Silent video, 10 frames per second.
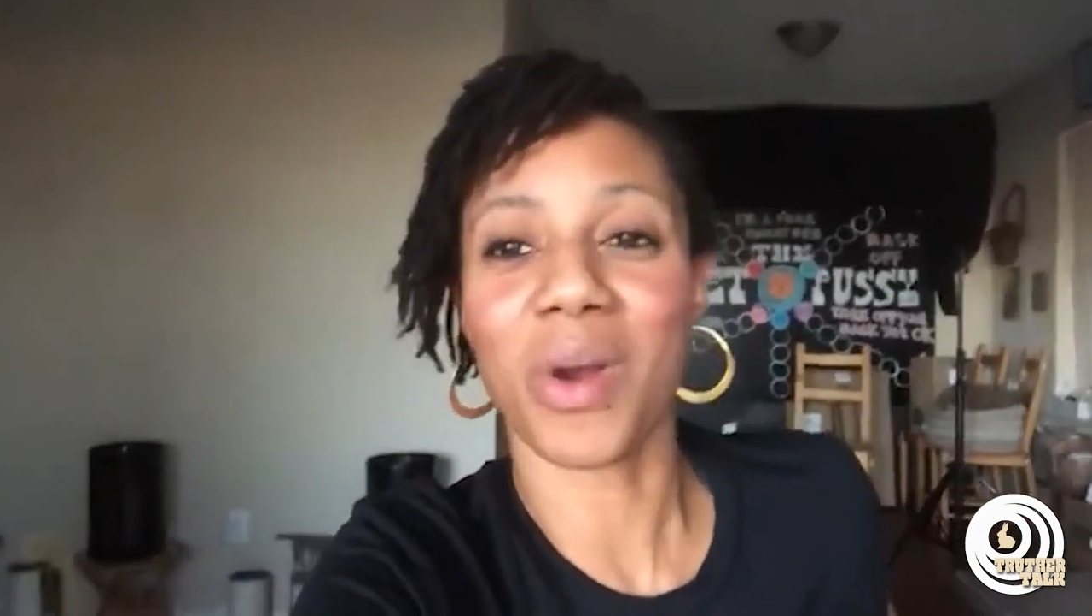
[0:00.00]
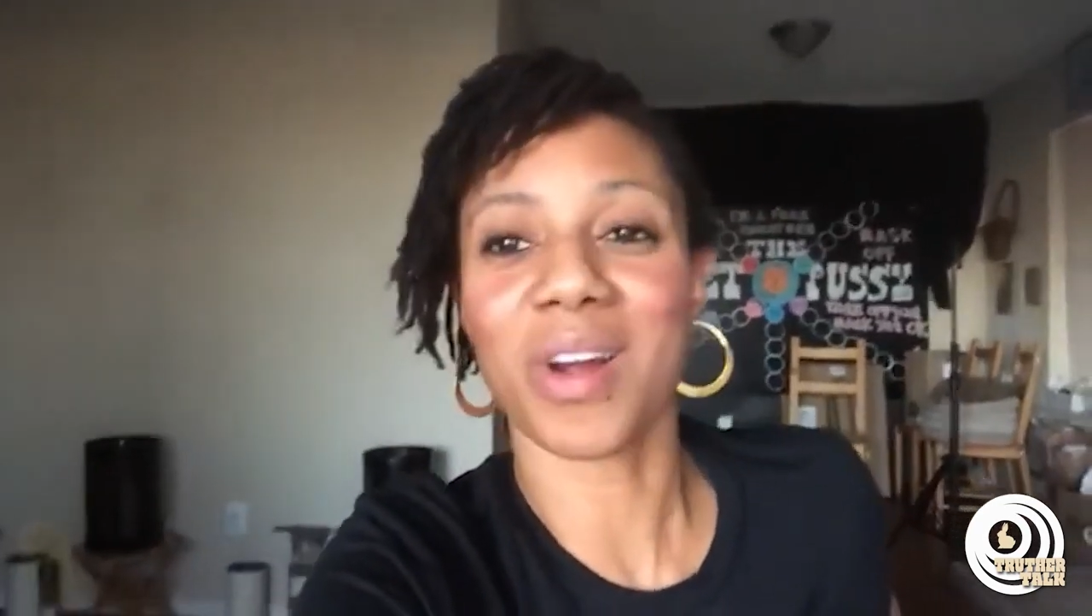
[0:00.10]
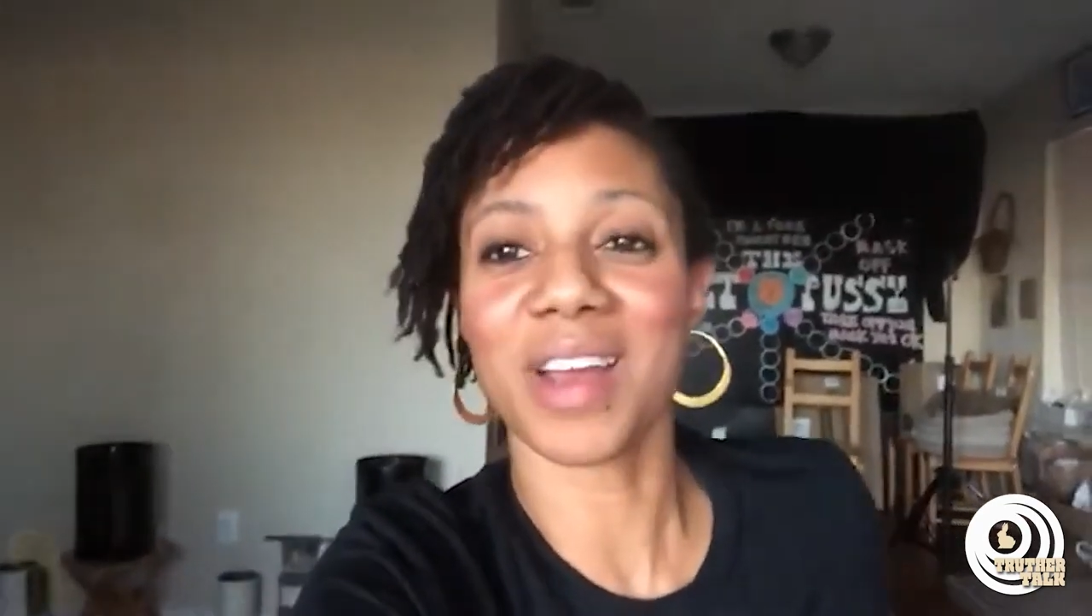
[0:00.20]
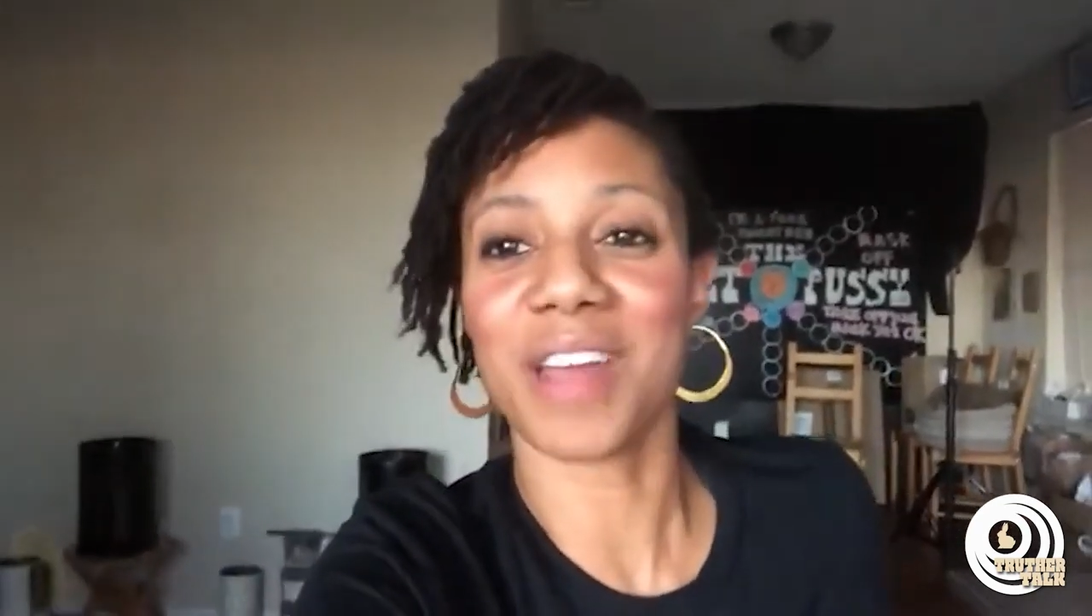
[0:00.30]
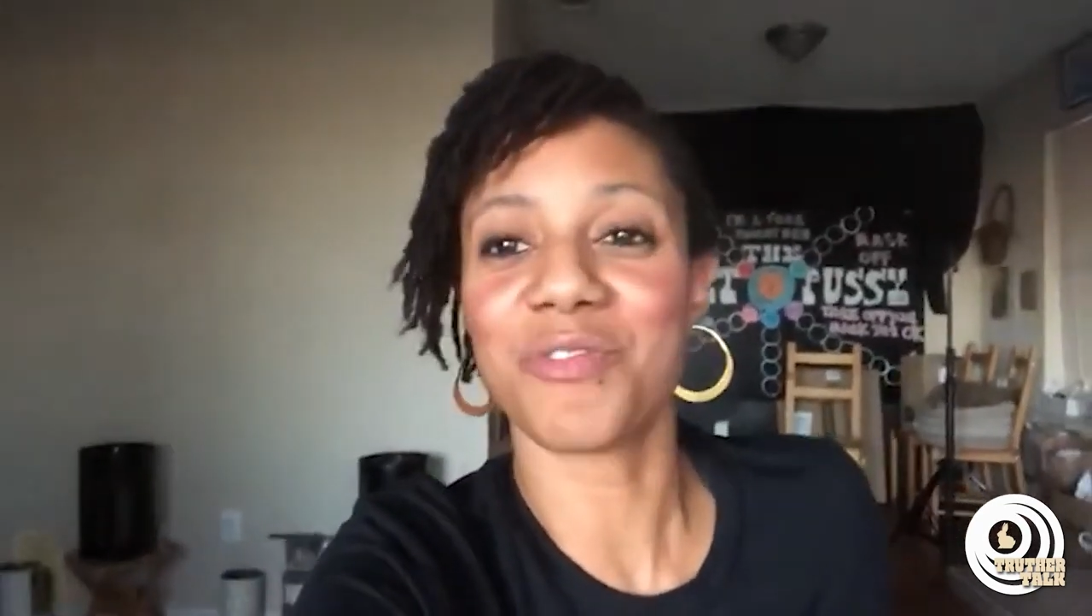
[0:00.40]

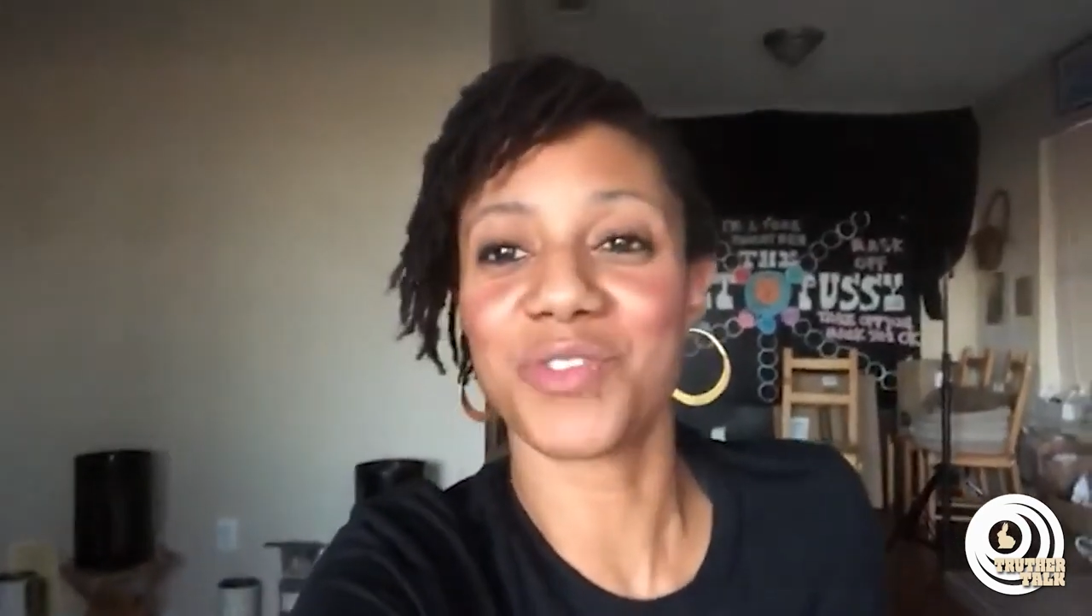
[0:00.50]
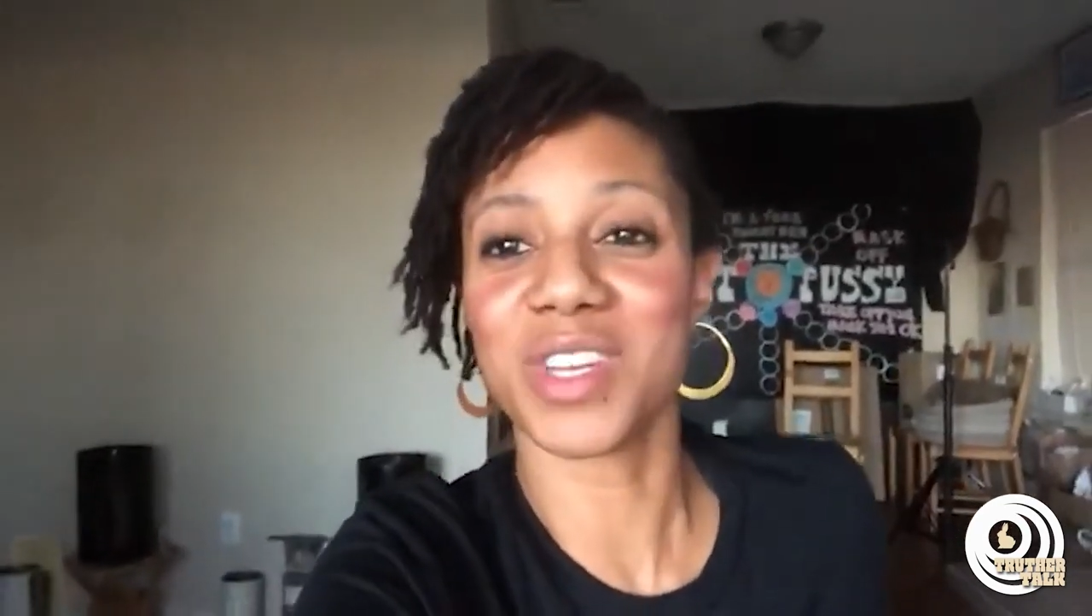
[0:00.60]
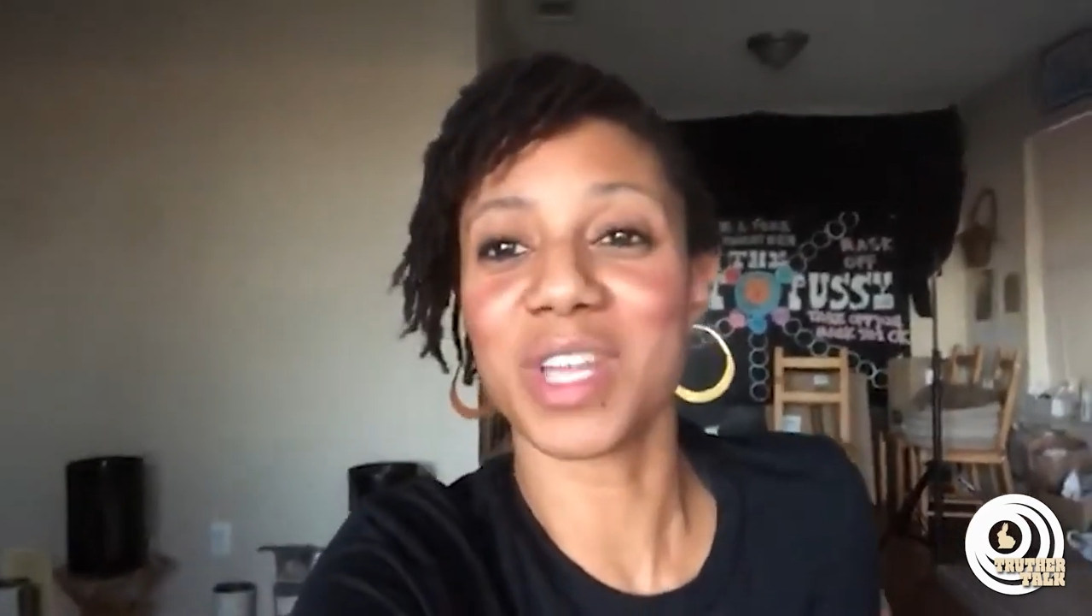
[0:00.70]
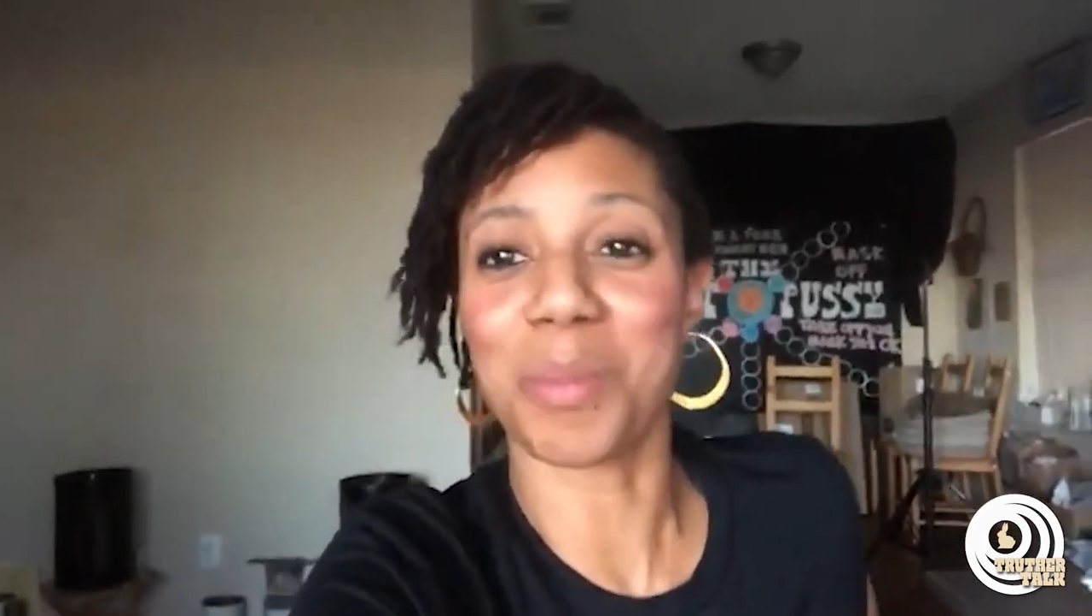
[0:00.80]
part I feel